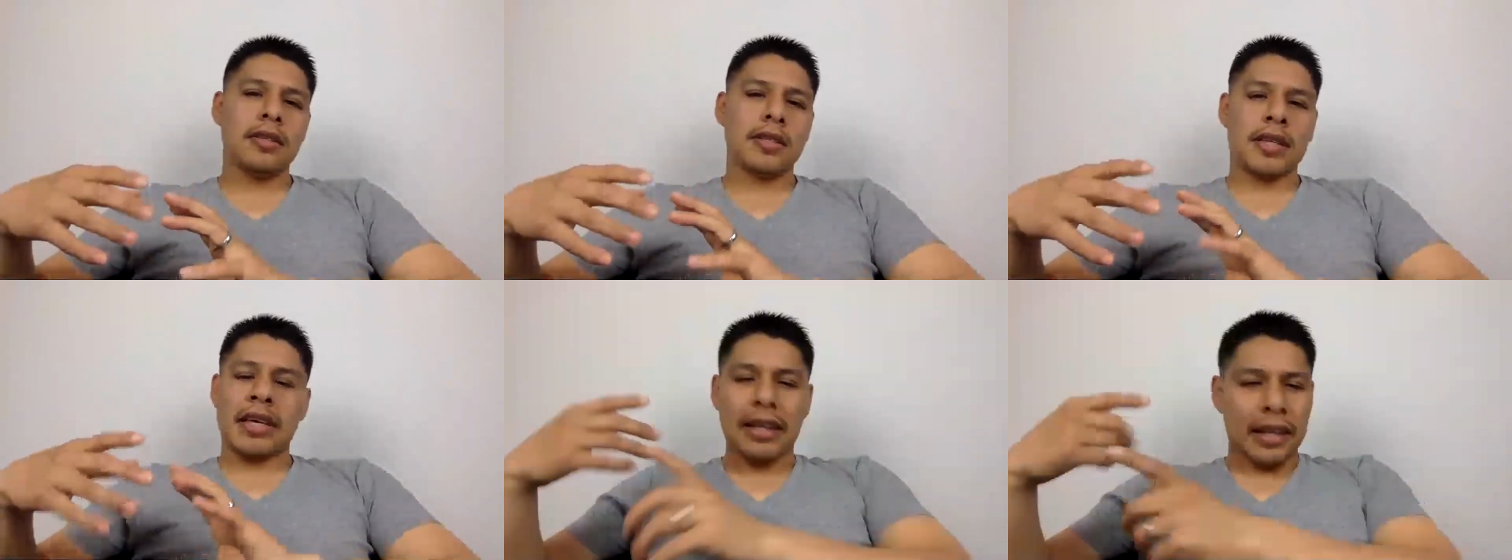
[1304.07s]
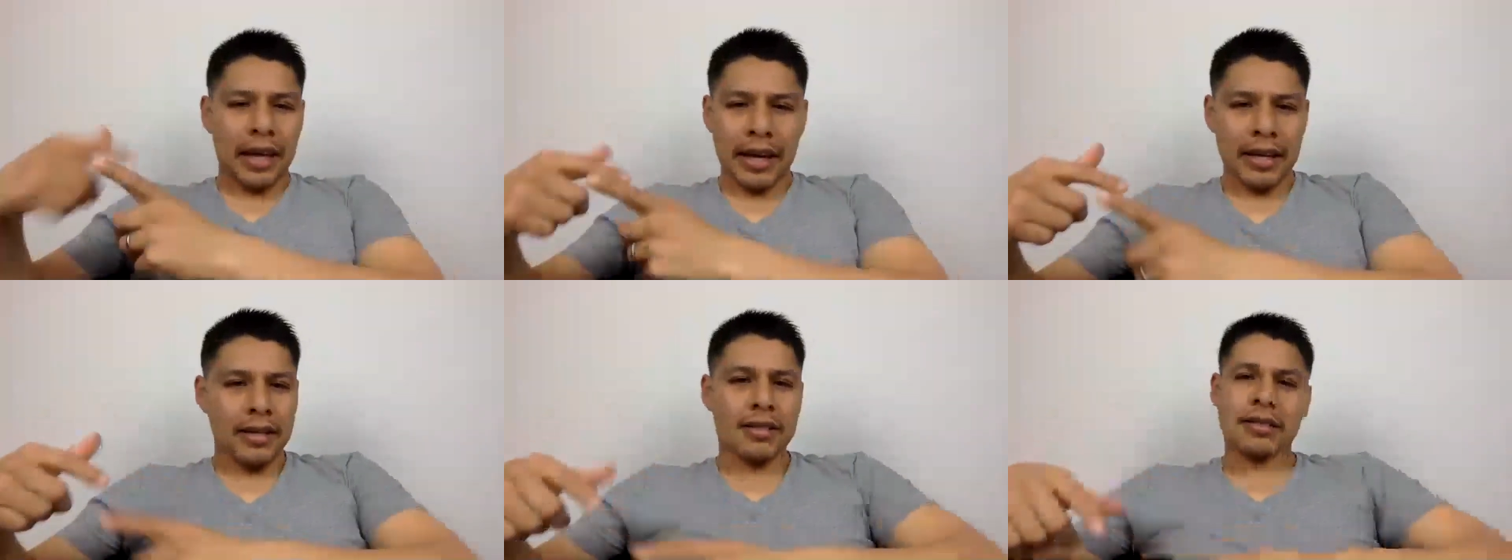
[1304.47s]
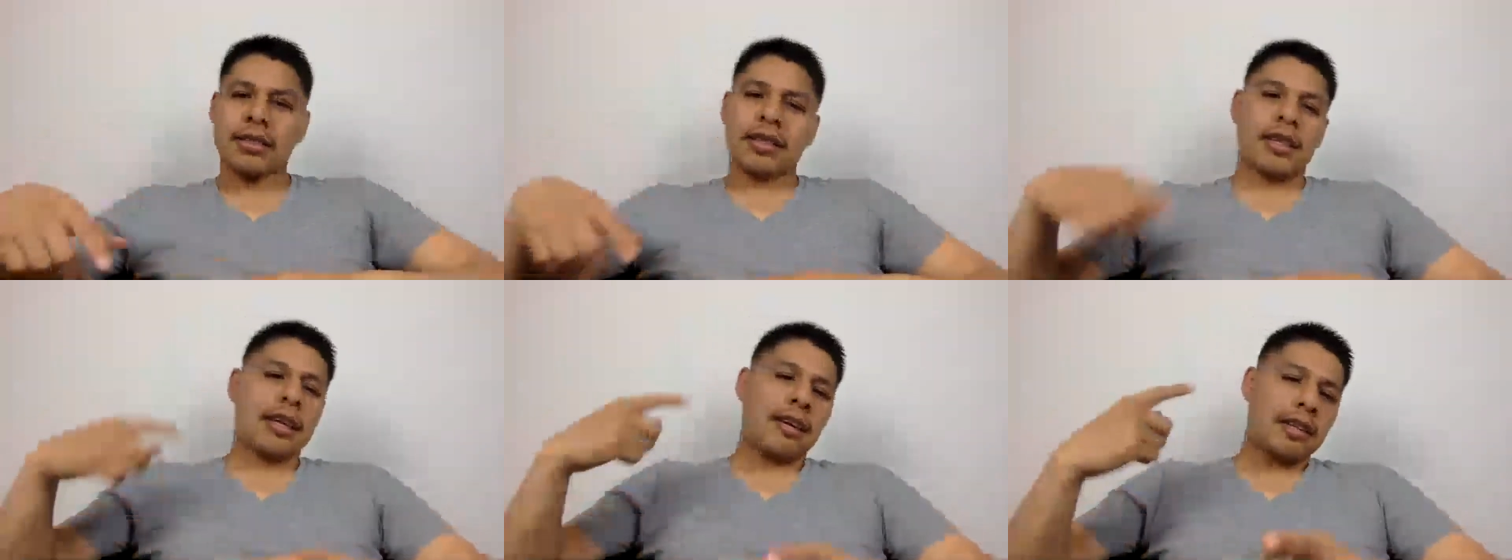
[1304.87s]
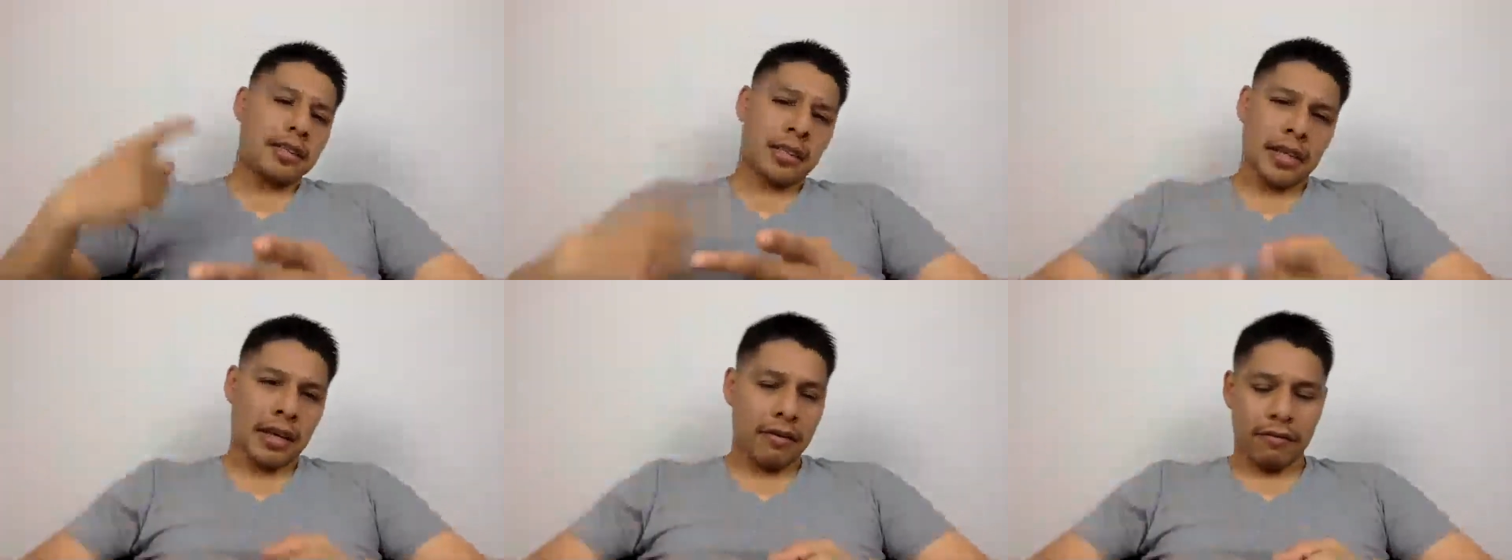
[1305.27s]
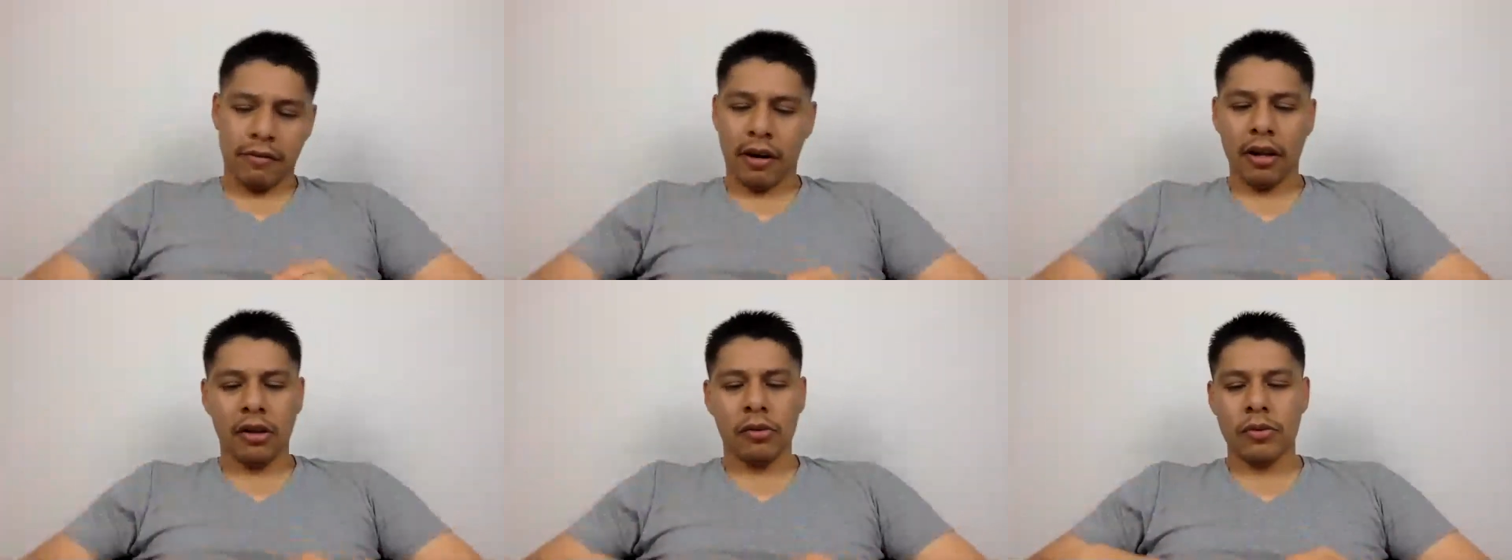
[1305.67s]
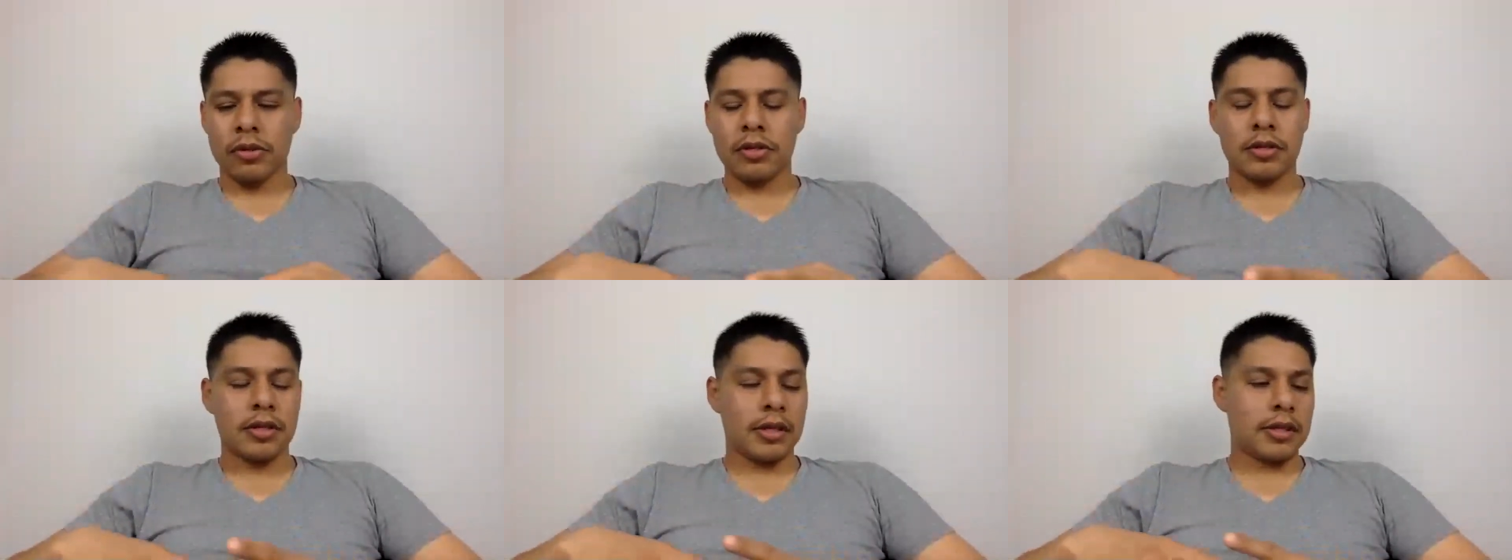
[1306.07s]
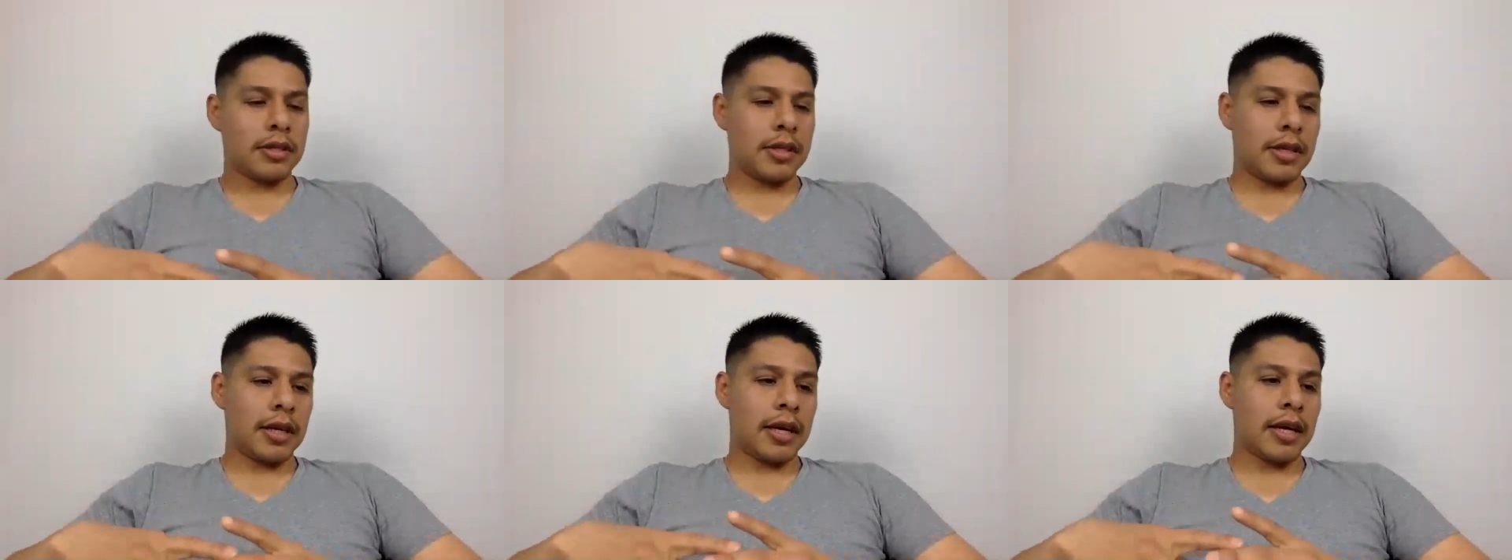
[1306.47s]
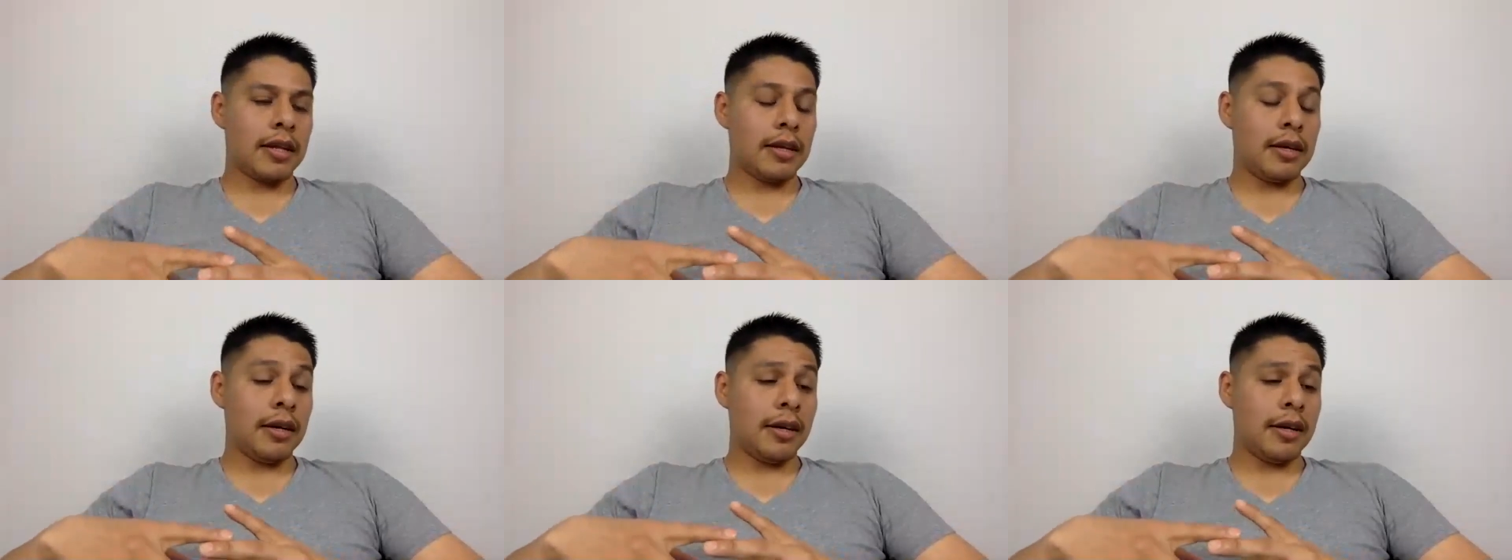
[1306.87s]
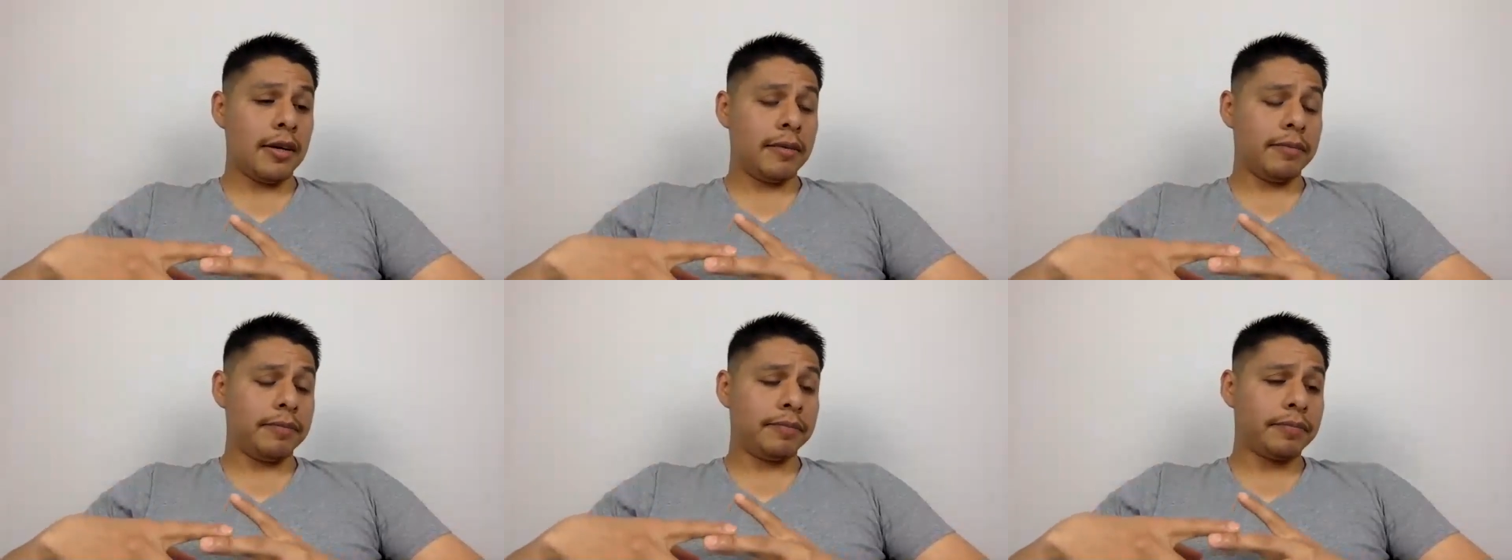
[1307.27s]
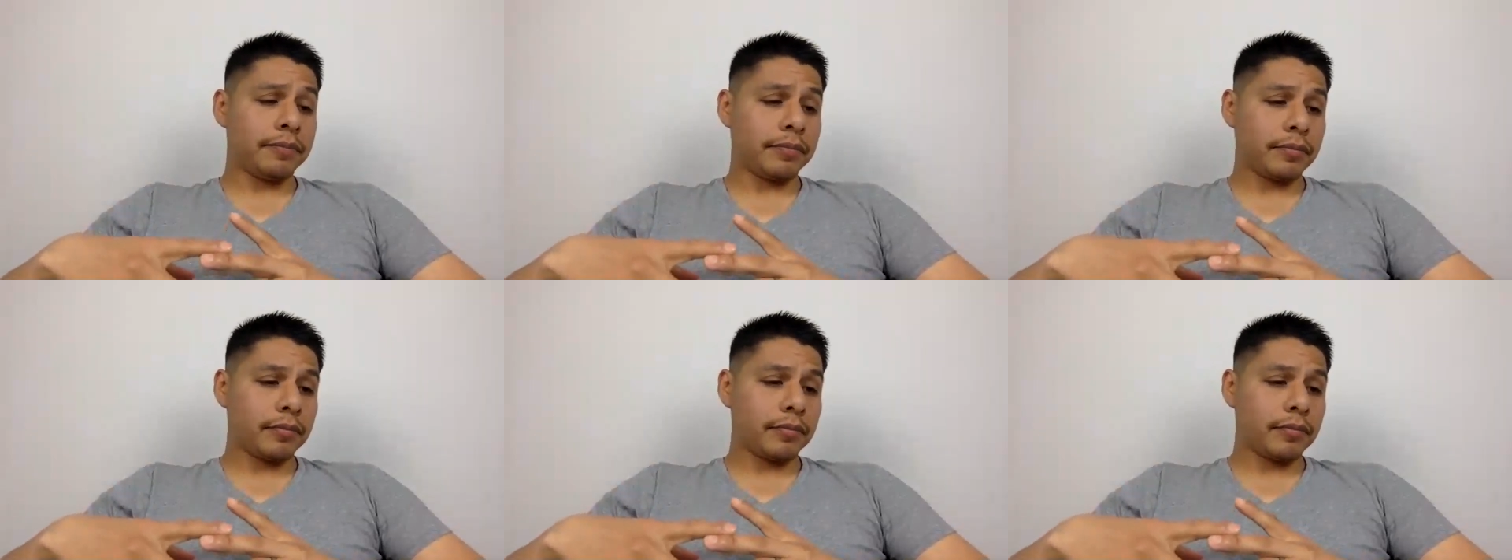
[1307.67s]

to get likes, to get followers, to get you